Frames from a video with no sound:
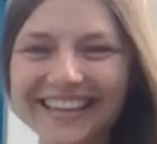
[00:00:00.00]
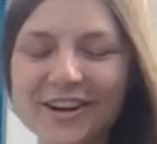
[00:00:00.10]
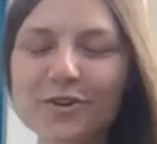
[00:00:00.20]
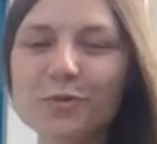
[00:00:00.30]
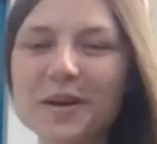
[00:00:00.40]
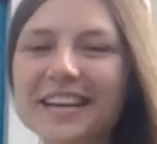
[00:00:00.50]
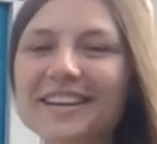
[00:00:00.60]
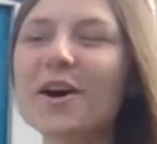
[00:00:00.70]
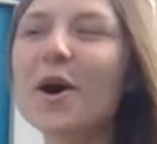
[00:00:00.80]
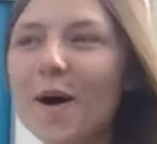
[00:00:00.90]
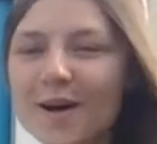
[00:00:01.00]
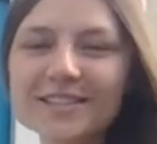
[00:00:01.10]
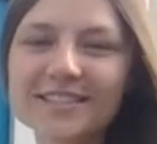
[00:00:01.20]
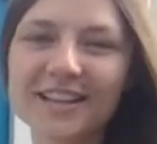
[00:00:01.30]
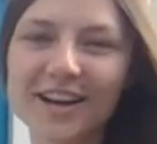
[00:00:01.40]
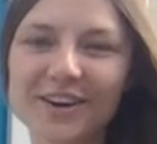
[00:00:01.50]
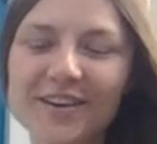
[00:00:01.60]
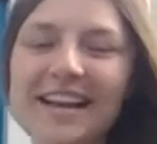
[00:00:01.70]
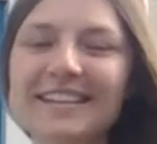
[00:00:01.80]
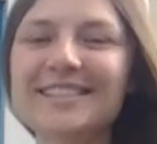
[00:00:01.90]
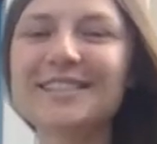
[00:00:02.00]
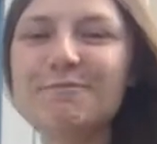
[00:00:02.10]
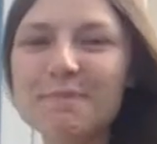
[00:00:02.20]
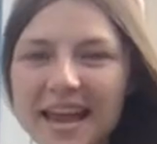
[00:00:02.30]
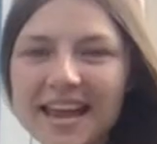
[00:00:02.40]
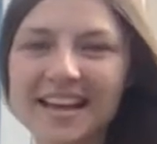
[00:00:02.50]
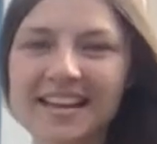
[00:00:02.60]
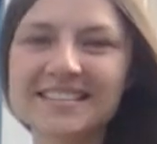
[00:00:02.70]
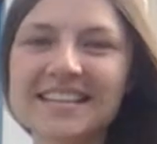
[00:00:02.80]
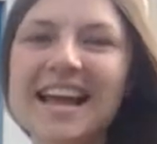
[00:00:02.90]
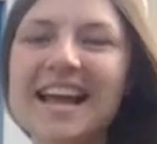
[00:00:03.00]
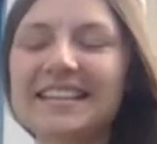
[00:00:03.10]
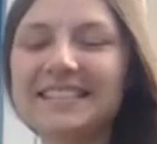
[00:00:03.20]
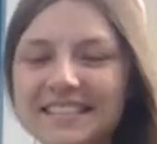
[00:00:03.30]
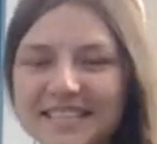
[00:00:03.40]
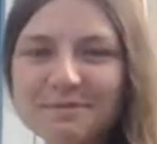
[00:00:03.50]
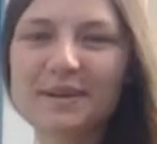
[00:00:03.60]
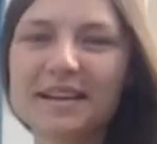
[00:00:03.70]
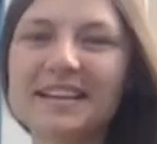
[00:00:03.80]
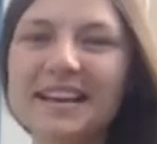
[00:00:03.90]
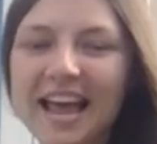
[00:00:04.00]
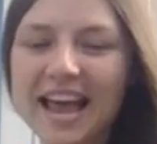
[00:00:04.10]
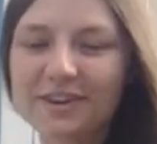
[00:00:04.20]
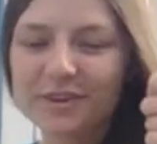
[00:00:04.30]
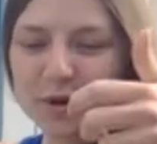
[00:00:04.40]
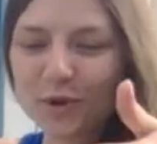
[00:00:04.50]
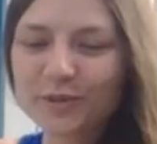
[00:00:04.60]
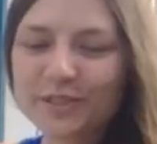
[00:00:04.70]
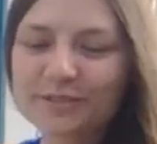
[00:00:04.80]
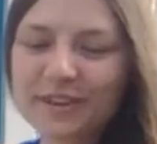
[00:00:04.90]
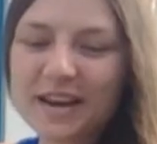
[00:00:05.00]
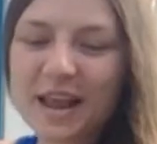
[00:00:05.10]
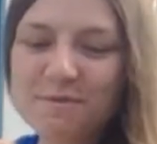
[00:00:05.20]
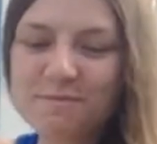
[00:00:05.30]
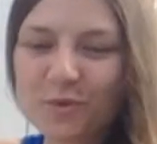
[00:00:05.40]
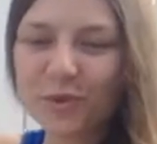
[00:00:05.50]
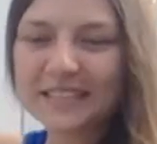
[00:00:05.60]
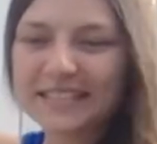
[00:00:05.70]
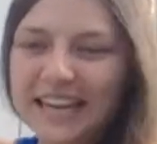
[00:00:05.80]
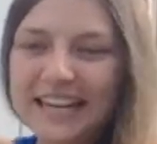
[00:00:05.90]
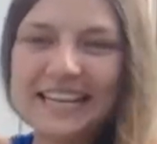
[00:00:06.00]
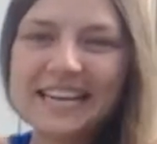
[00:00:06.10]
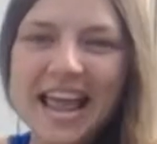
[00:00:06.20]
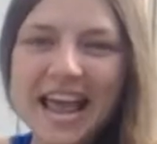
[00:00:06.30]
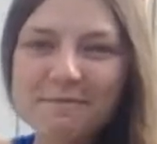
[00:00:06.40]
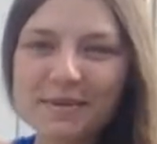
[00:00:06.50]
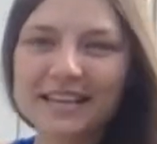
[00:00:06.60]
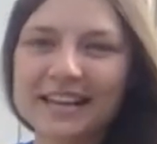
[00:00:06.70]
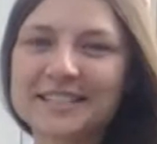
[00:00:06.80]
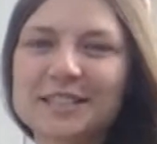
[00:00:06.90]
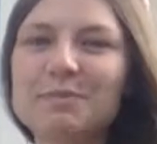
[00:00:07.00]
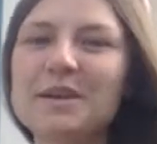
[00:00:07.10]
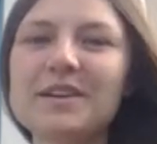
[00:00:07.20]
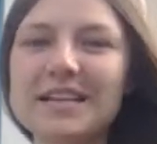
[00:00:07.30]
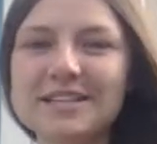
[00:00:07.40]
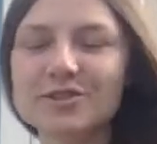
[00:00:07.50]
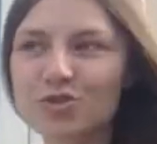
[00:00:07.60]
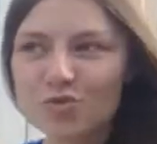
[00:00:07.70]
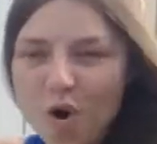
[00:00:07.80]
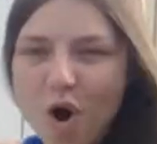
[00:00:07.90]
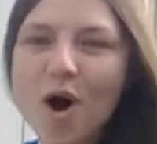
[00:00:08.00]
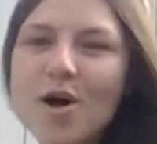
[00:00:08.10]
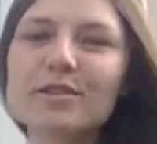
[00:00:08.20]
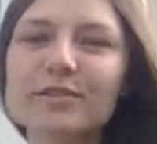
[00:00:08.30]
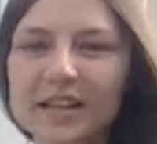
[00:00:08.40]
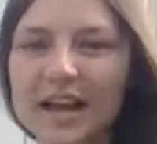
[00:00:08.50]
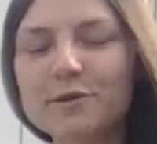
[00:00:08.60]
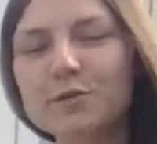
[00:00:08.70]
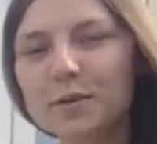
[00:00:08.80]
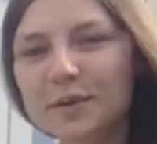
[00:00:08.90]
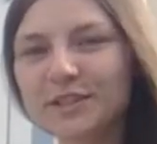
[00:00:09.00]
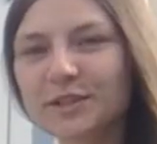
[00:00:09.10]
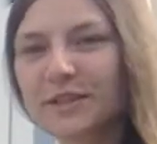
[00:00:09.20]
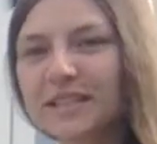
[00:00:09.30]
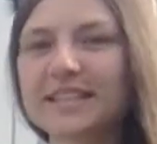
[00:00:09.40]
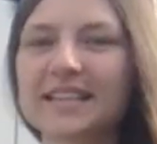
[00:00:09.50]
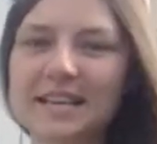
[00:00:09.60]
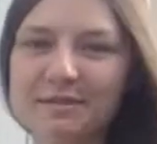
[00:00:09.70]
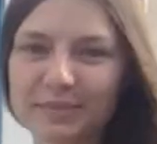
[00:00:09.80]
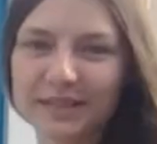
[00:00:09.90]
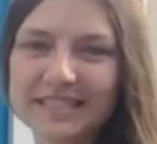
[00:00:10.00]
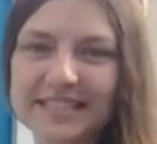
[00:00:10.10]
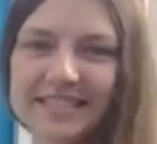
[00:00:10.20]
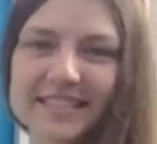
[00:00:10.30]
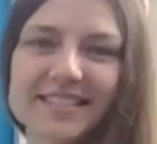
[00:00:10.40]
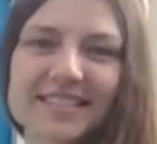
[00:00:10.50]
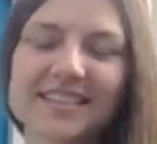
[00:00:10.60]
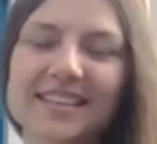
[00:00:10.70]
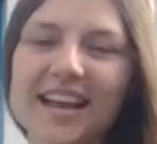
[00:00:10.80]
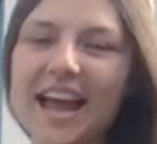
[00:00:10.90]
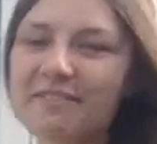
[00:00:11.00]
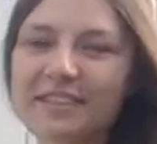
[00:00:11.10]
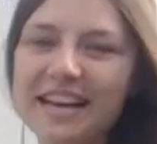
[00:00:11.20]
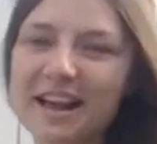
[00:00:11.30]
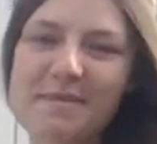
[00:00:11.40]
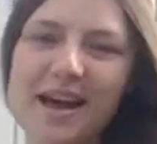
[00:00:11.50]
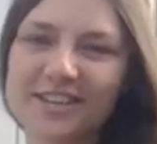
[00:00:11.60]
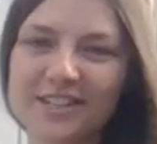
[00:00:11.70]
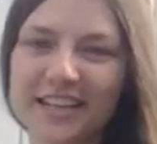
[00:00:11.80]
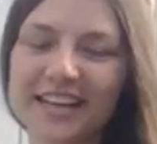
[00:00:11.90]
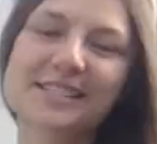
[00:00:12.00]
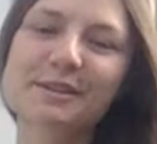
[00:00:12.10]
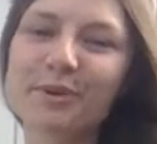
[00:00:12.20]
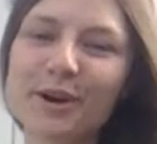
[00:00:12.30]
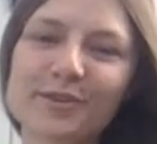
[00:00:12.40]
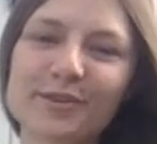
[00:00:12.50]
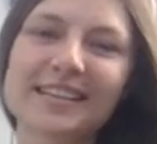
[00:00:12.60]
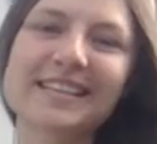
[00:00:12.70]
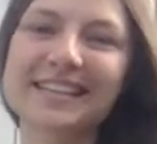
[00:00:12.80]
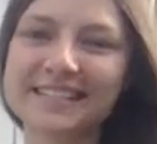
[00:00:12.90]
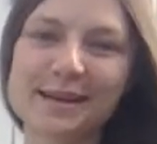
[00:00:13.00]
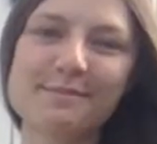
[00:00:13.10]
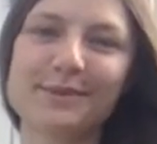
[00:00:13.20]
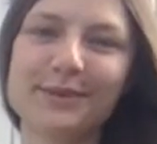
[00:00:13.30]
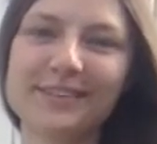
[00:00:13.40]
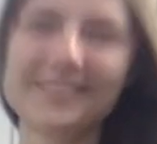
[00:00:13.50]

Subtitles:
we can also expand and deepen and cultivate a more dynamic experience through all of life when we tune into the implicits. Everyday magic is a perfect example.